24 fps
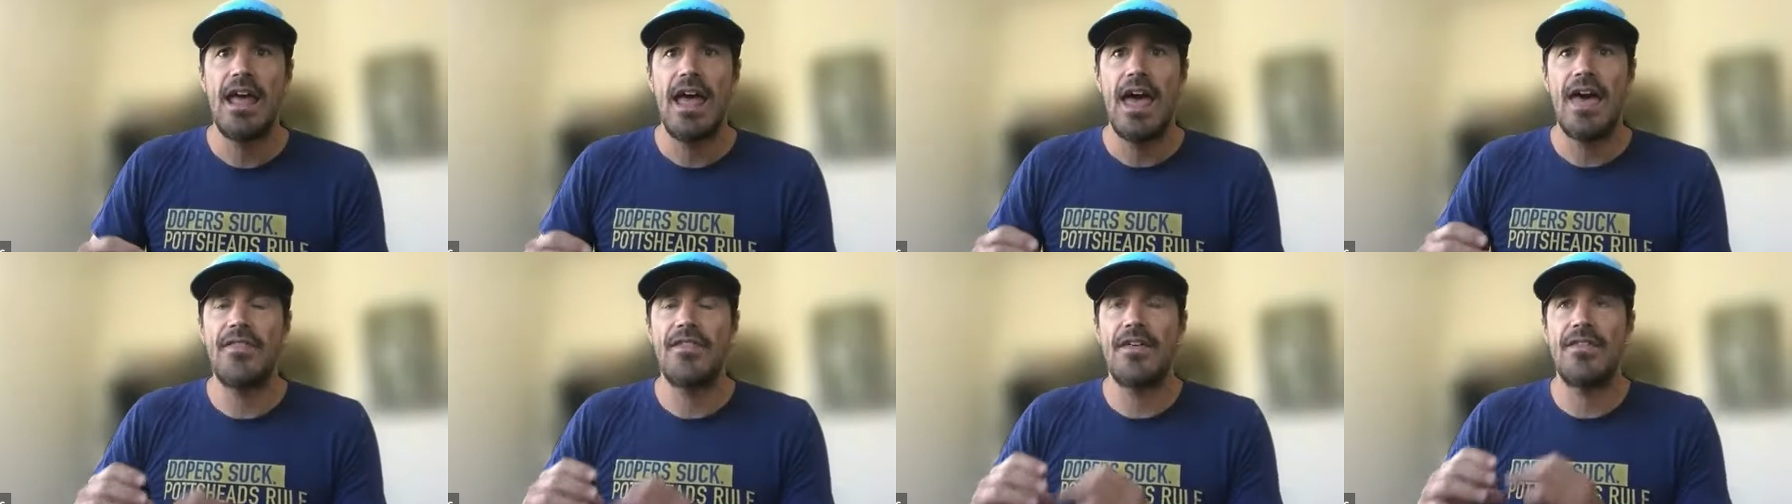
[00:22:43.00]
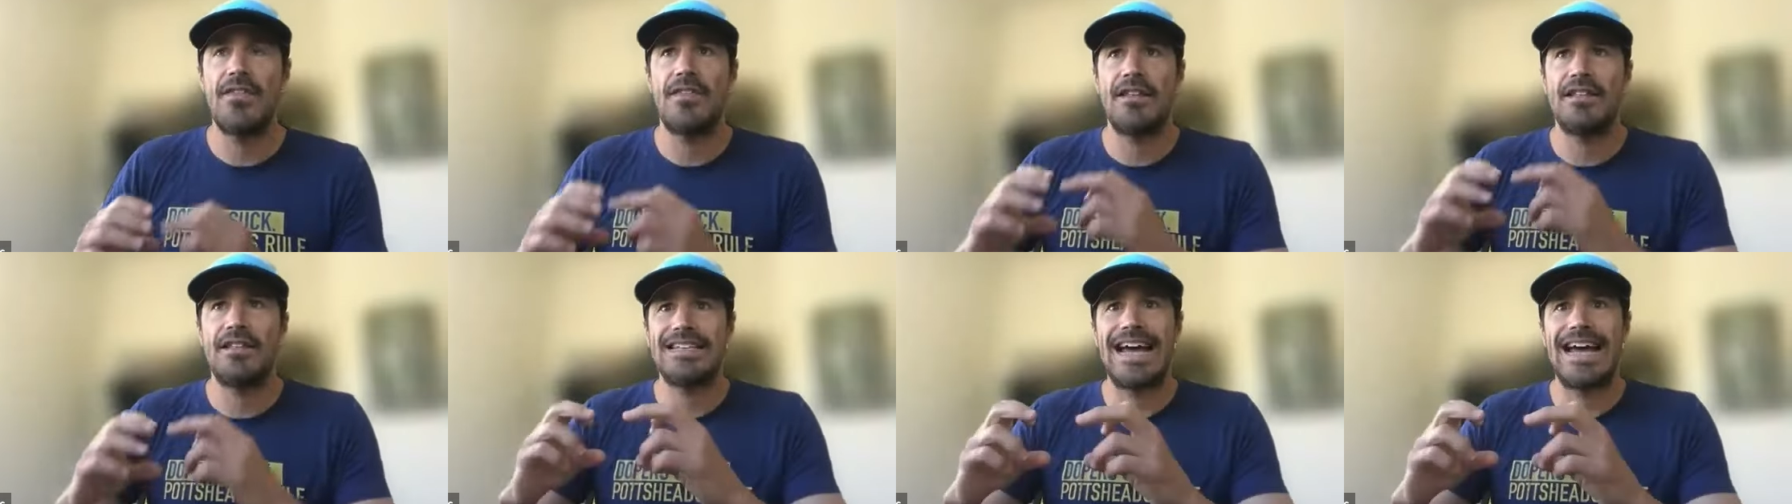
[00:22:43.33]
And then
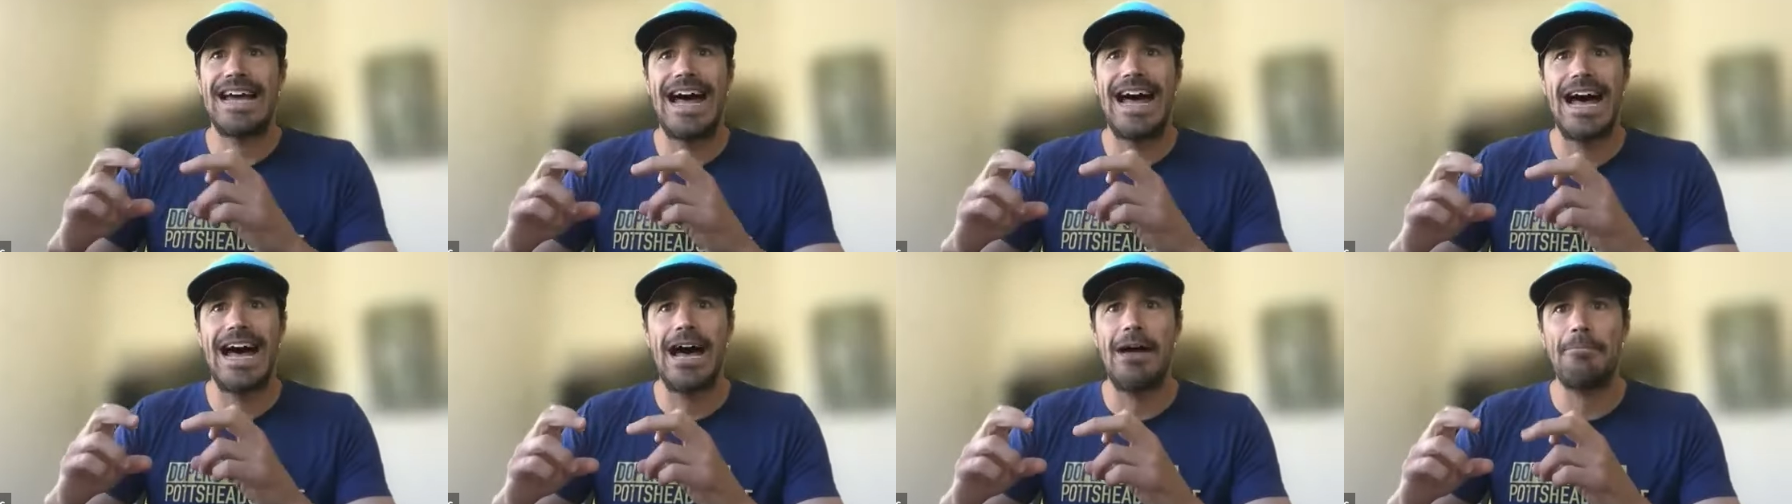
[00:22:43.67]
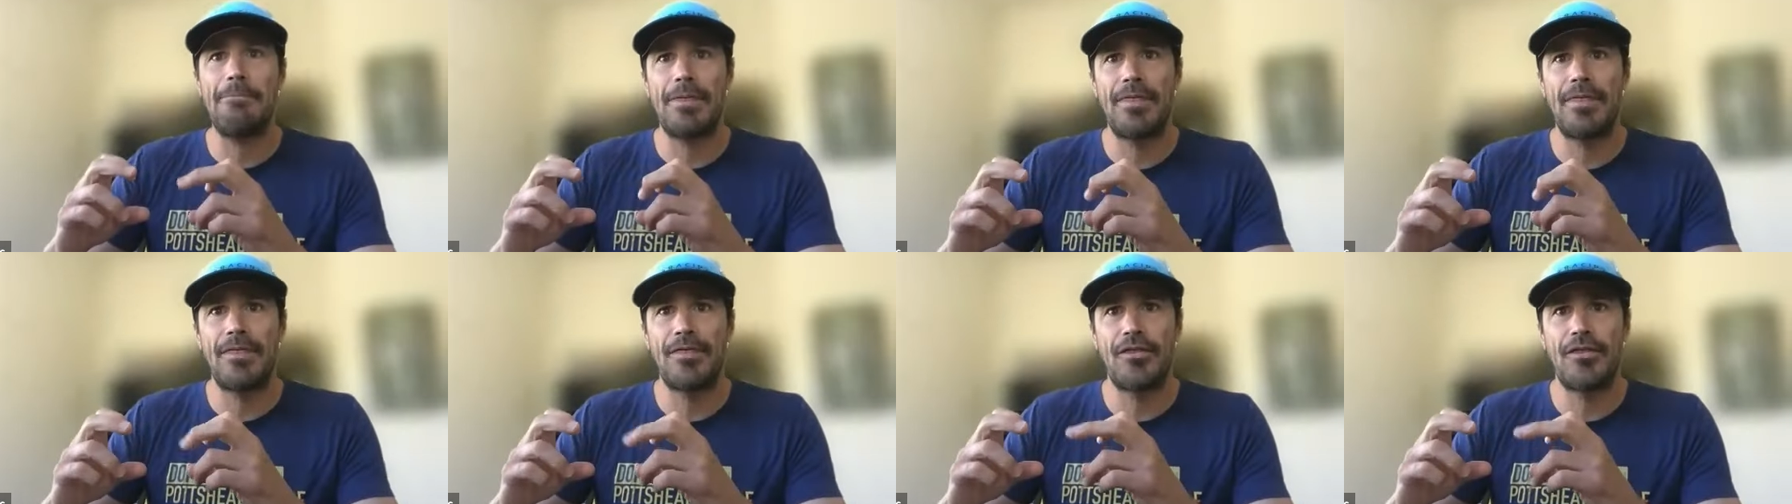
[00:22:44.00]
the top
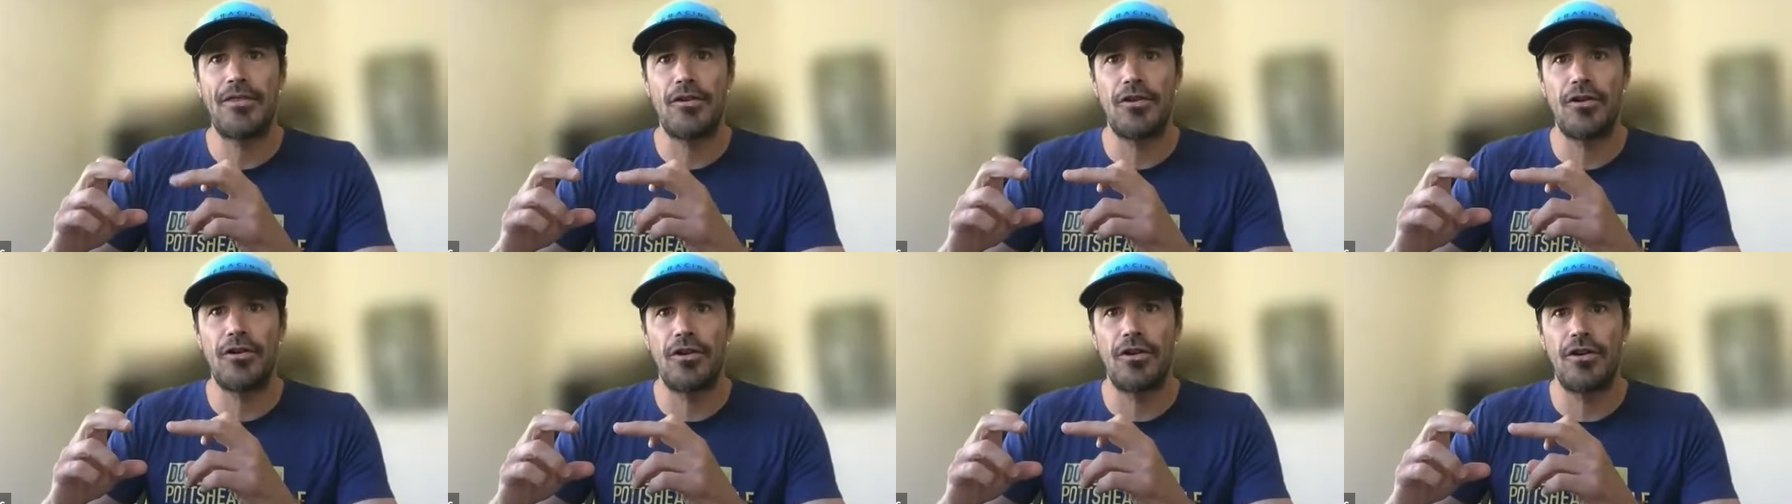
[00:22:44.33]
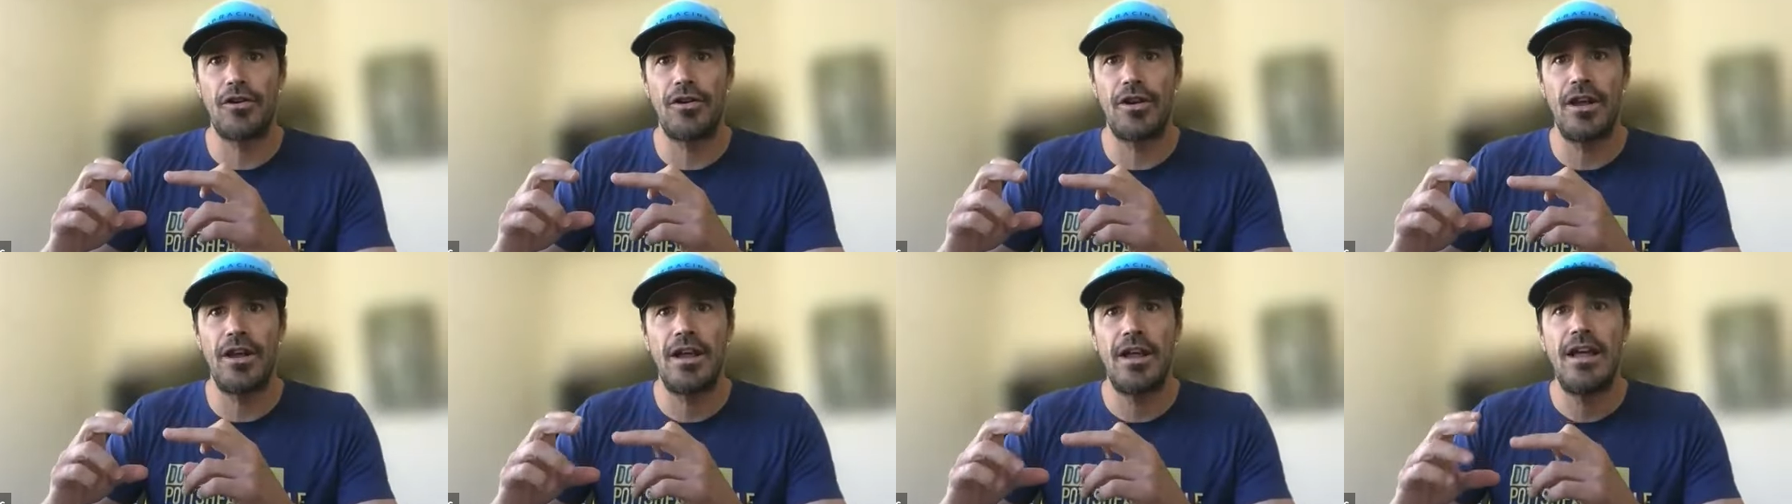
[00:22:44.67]

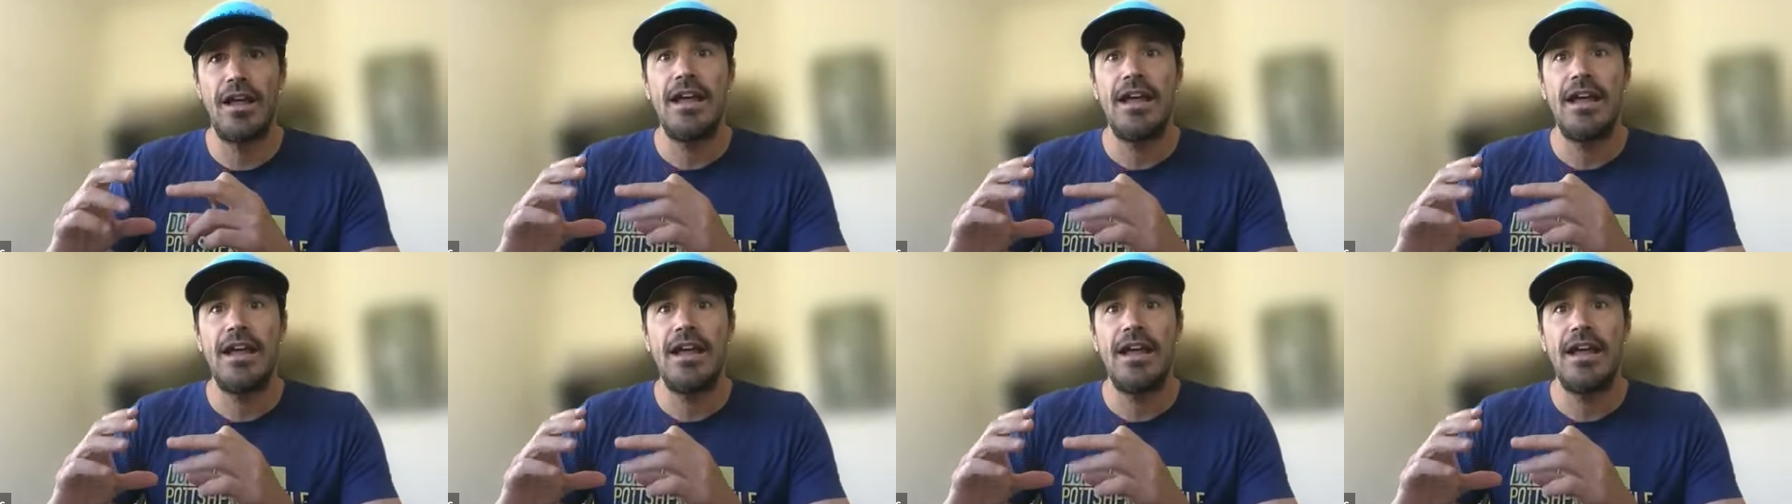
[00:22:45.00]
third